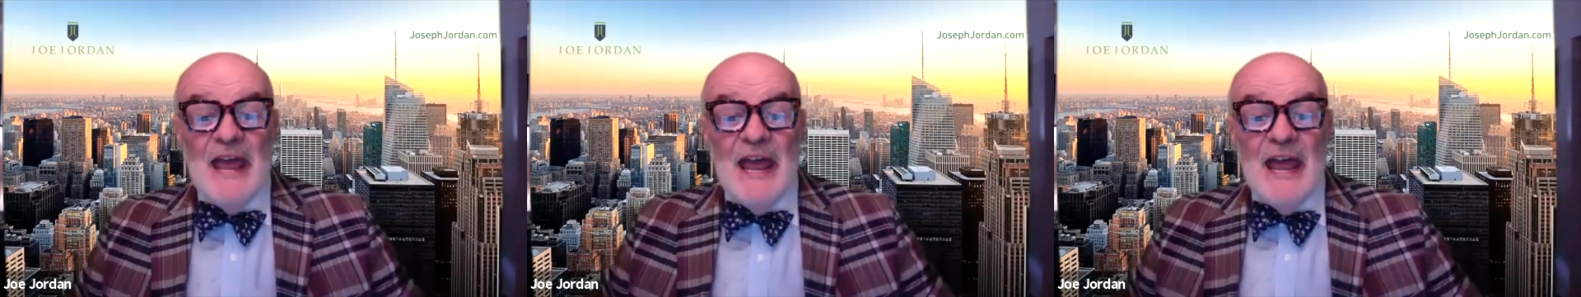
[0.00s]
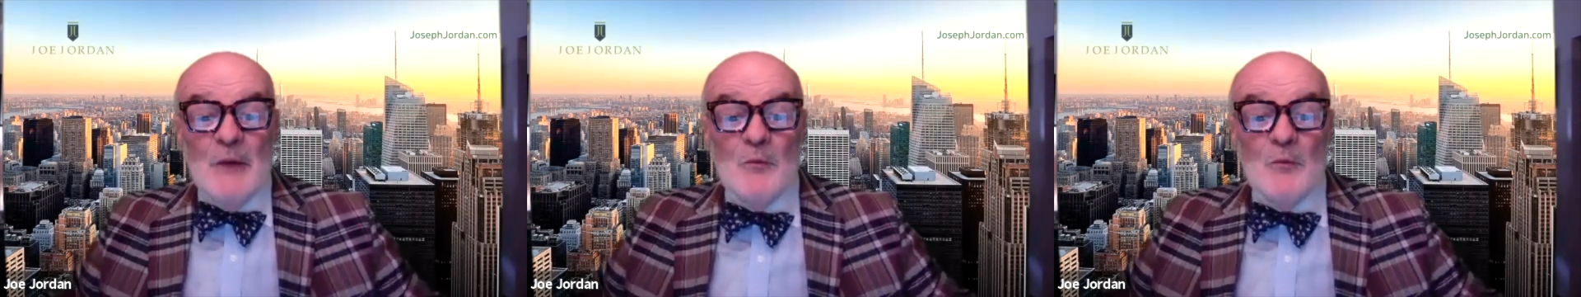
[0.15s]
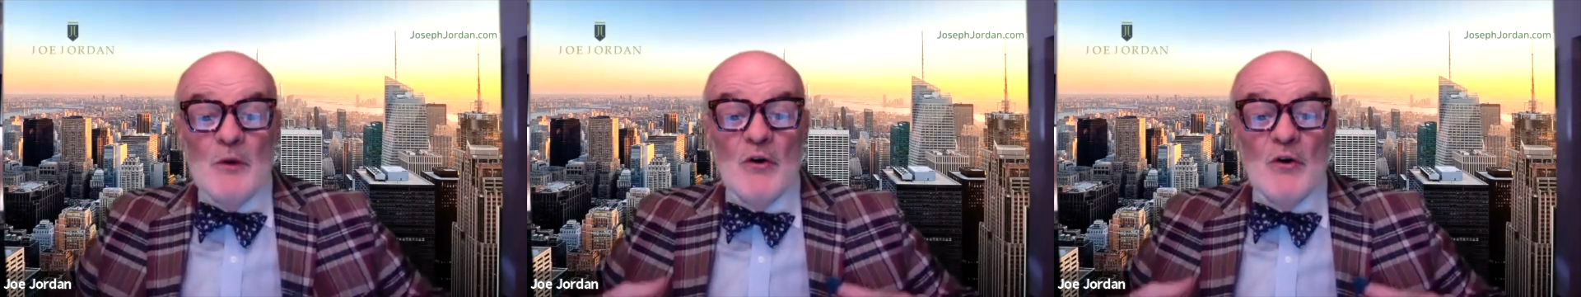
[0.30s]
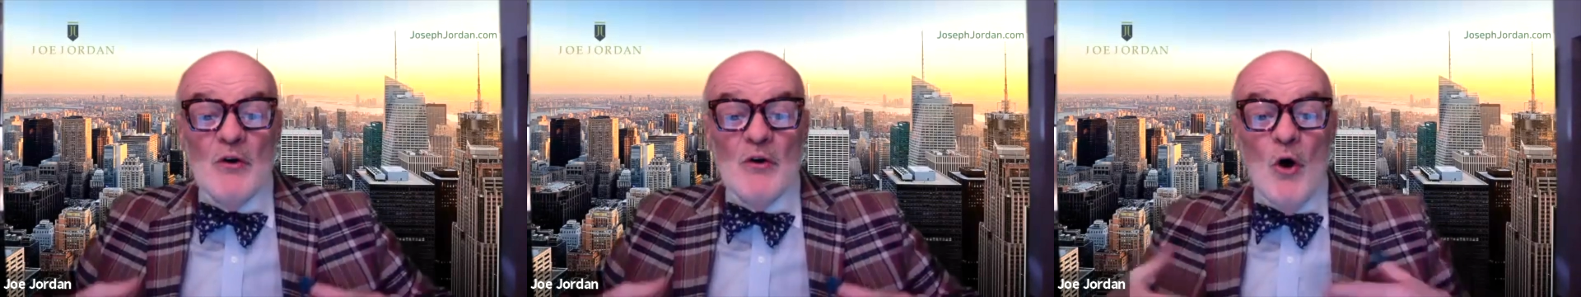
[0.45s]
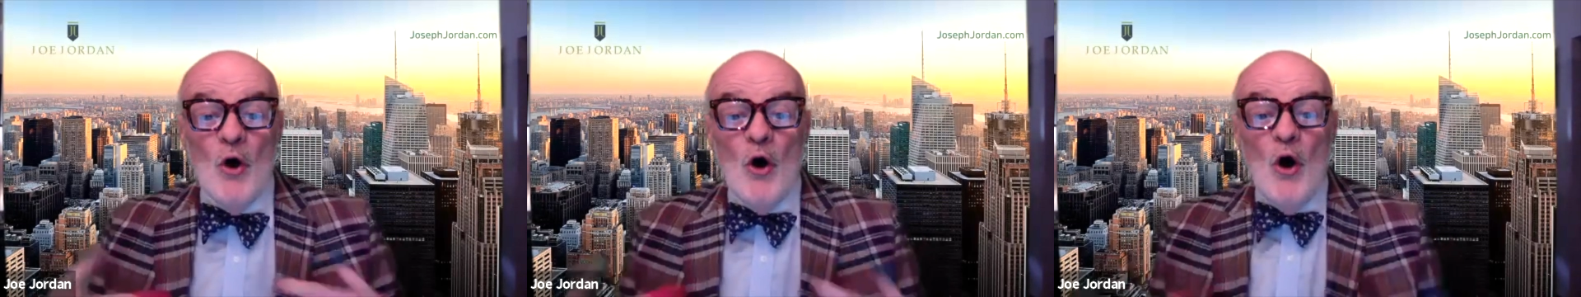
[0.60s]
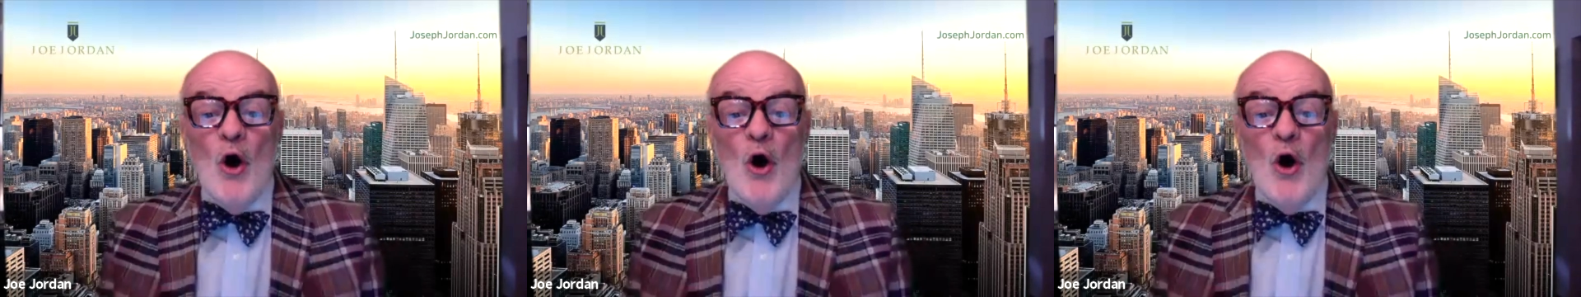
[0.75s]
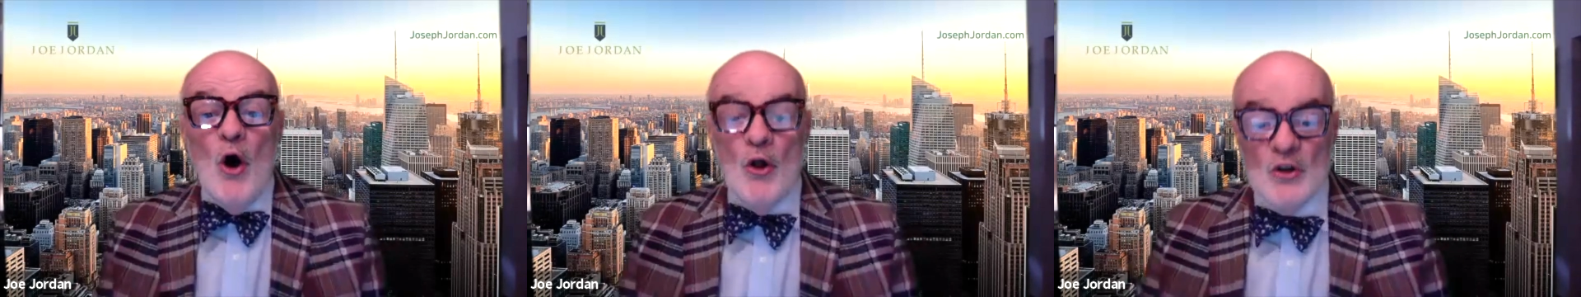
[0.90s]
And we're
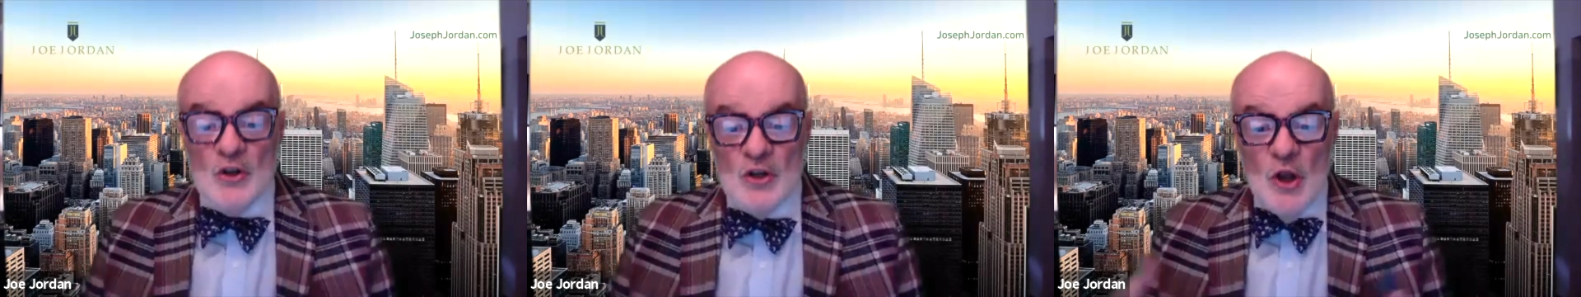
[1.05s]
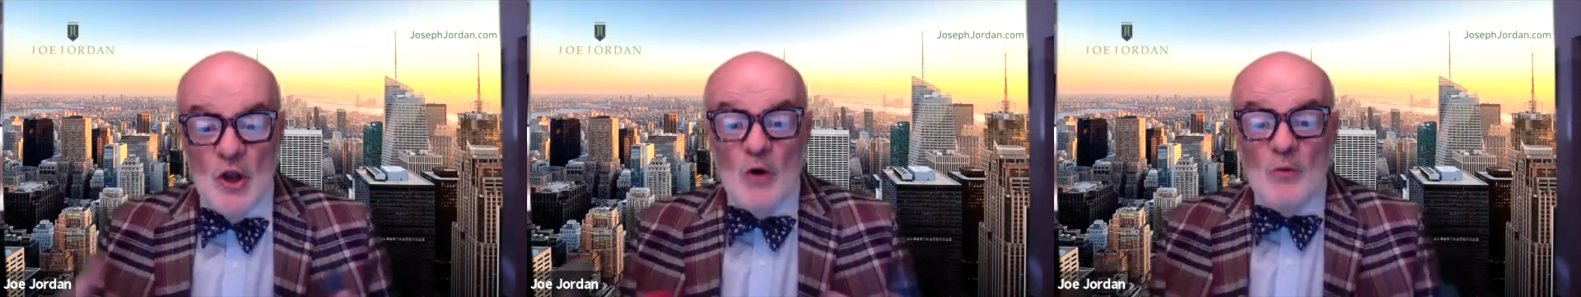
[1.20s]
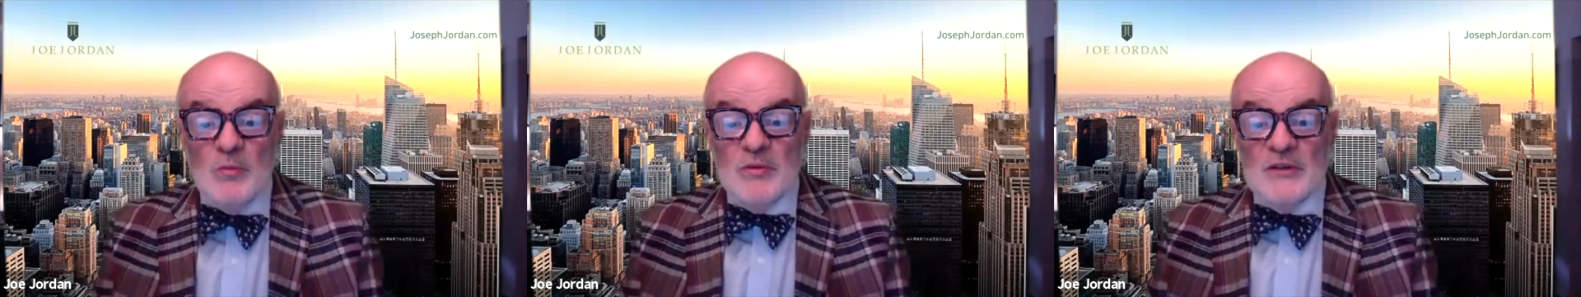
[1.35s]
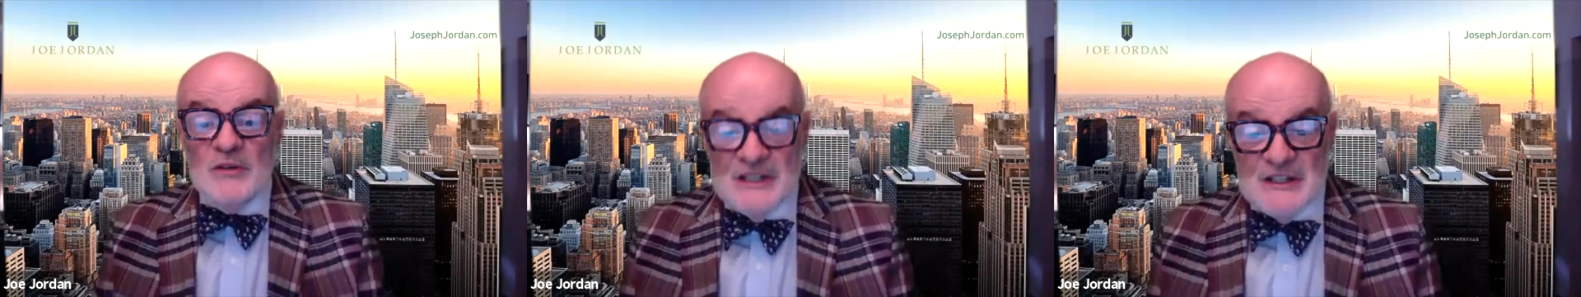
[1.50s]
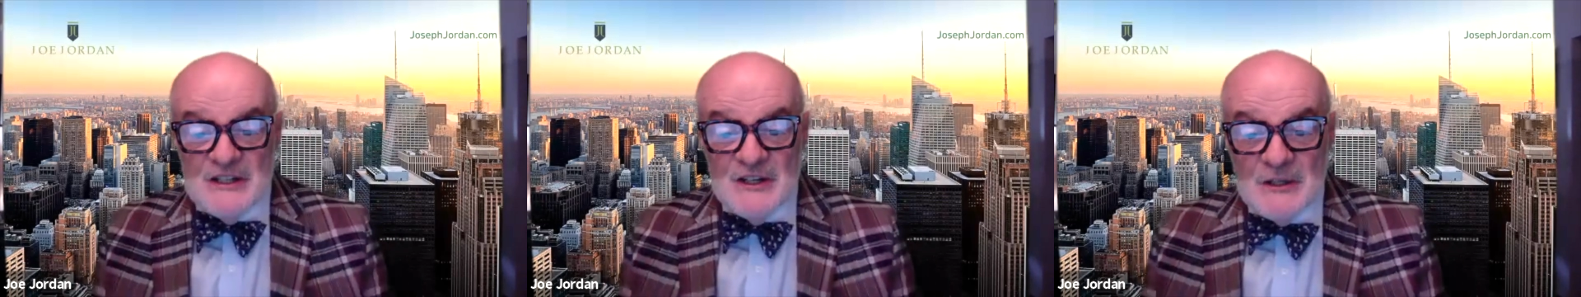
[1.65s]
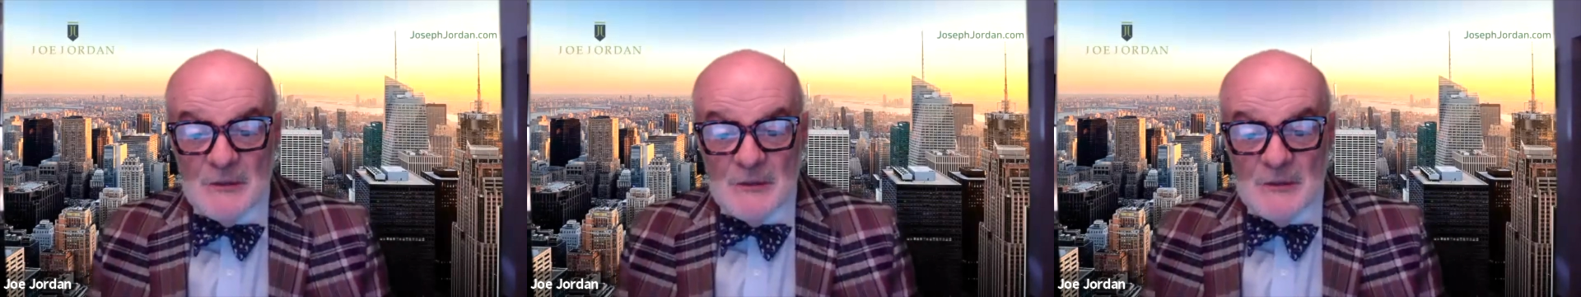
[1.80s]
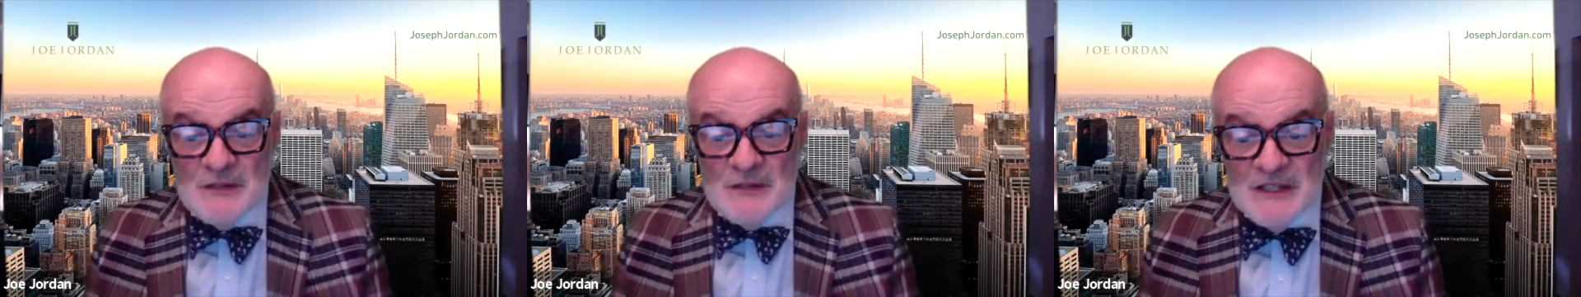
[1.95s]
all globally
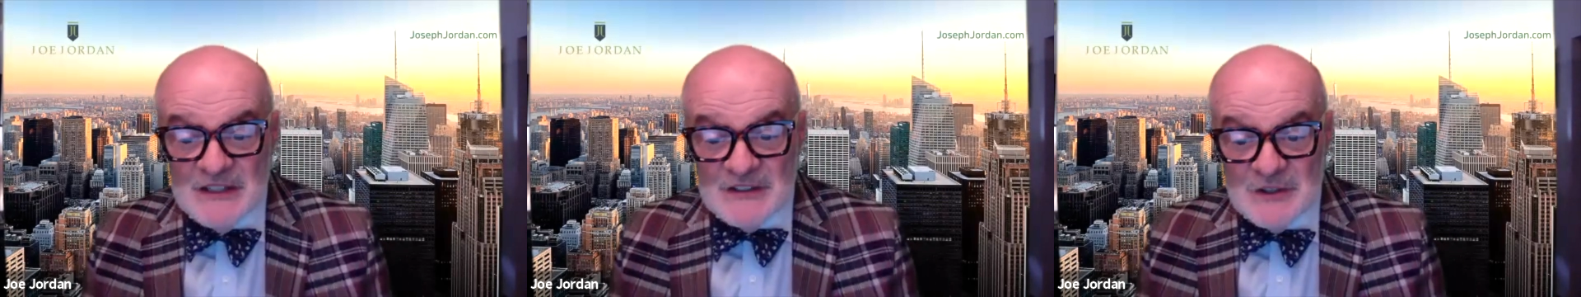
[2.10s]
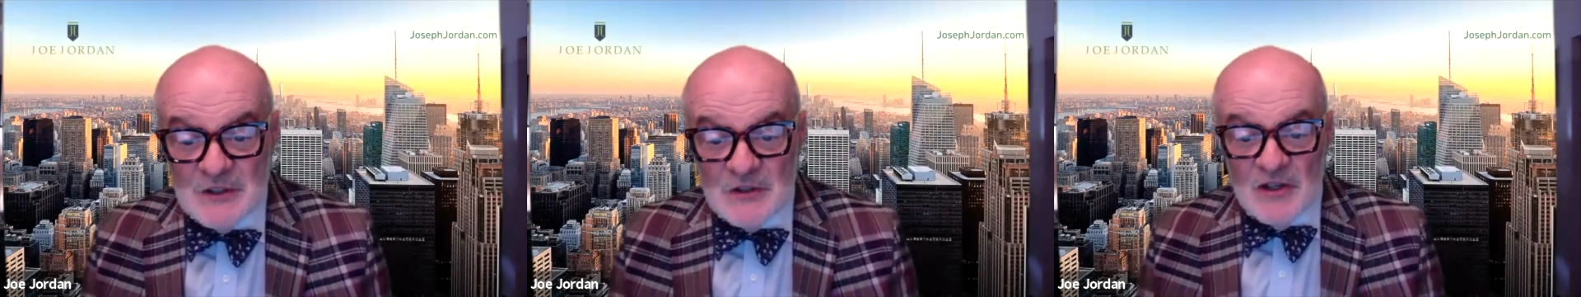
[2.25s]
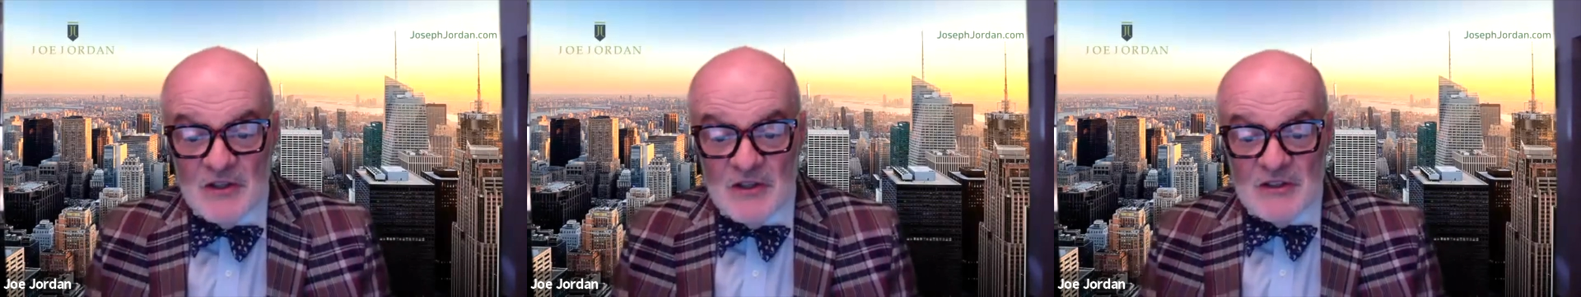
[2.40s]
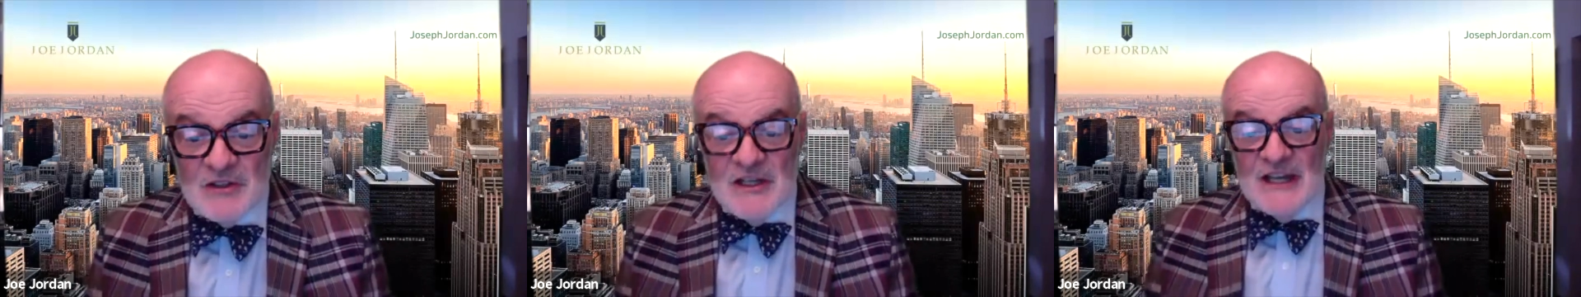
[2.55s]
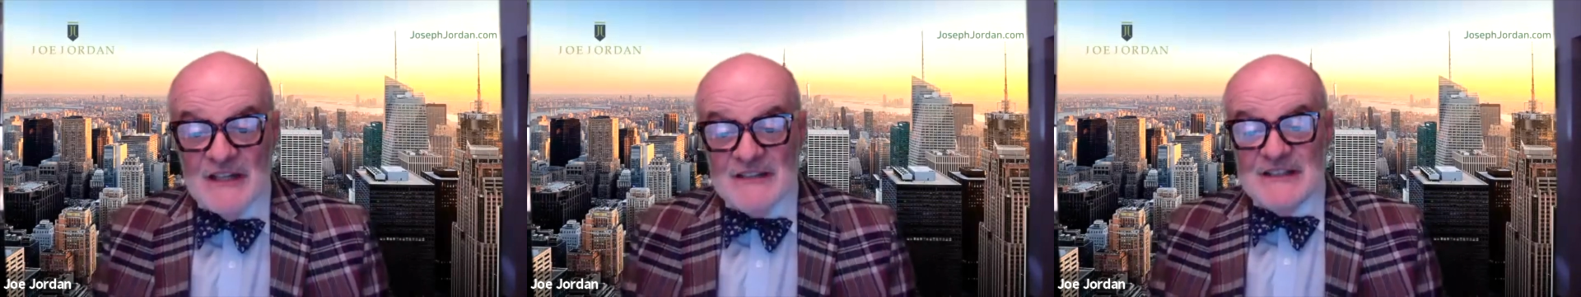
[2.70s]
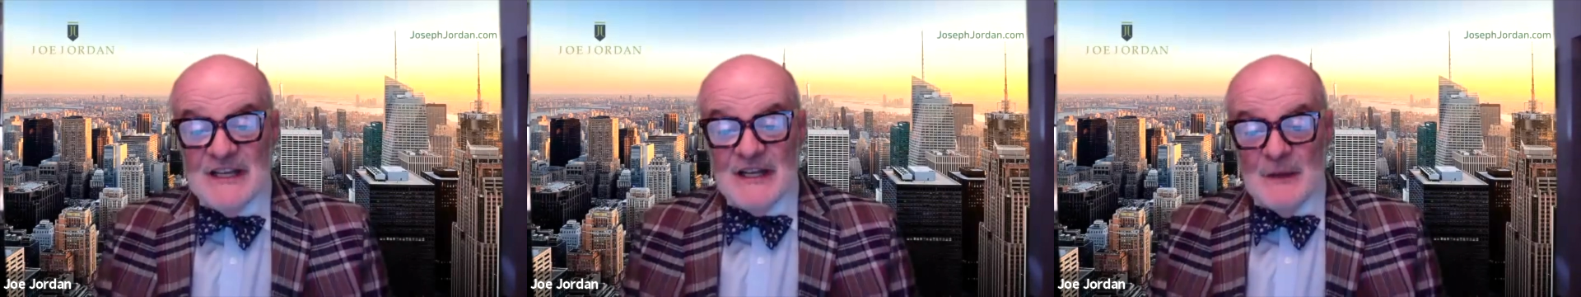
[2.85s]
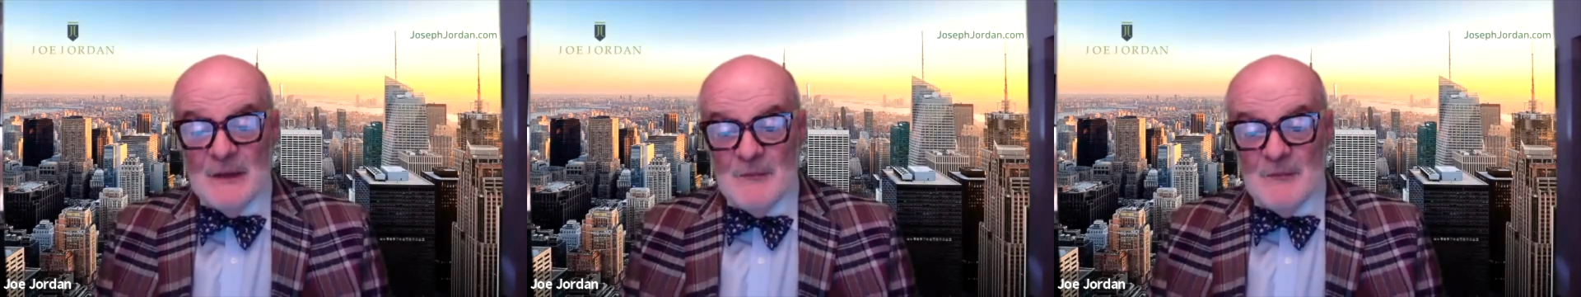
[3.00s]
going to begin to look like that.